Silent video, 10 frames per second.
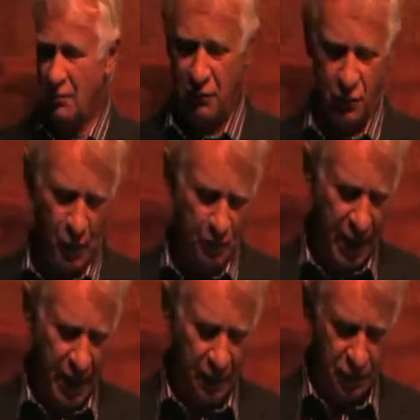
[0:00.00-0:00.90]
for
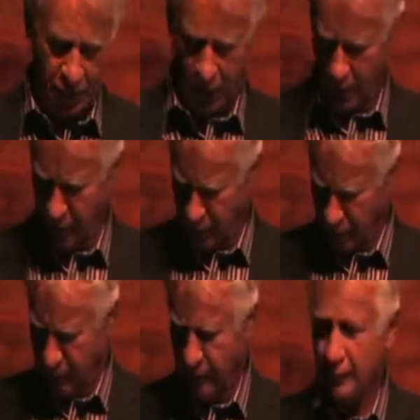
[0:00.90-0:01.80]
biochar.
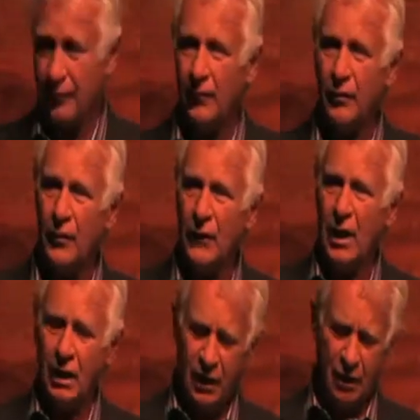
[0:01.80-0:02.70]

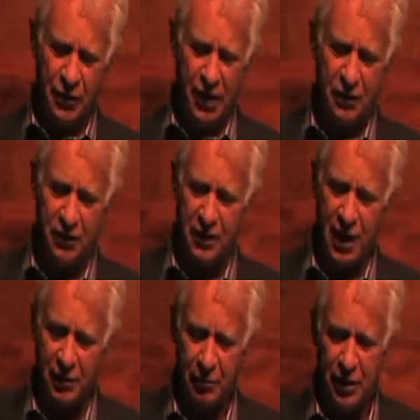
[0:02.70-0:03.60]
A company called
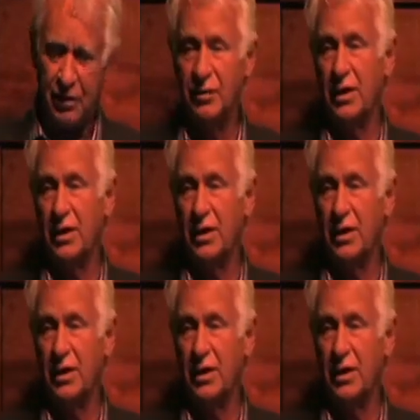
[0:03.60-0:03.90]
Dynamotive